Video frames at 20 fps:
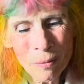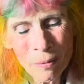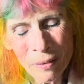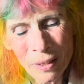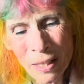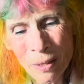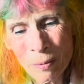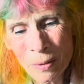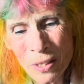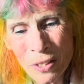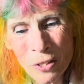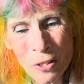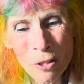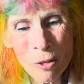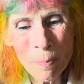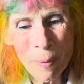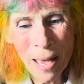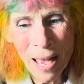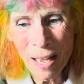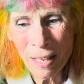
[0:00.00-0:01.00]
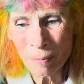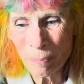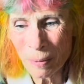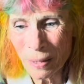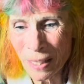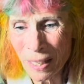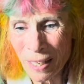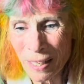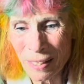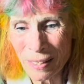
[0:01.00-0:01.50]
it was too bad,
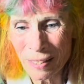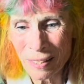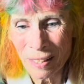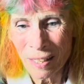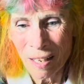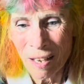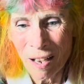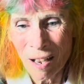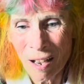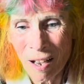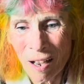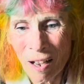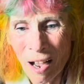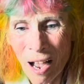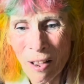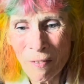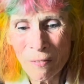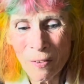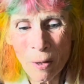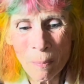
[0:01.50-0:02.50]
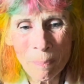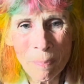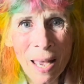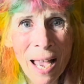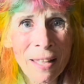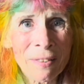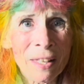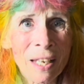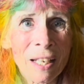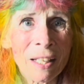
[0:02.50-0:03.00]
because I felt
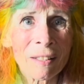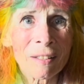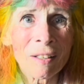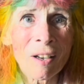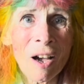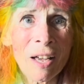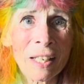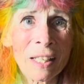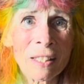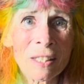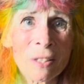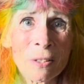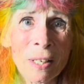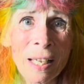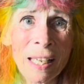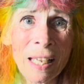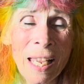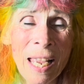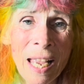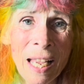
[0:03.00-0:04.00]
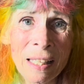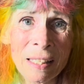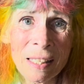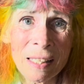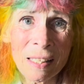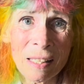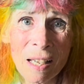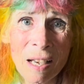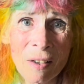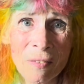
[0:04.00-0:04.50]
bad that it got into the
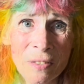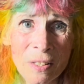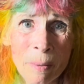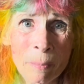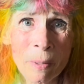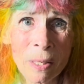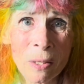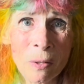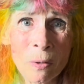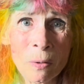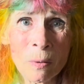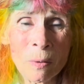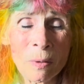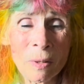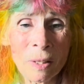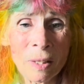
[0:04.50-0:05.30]
hands of somebody who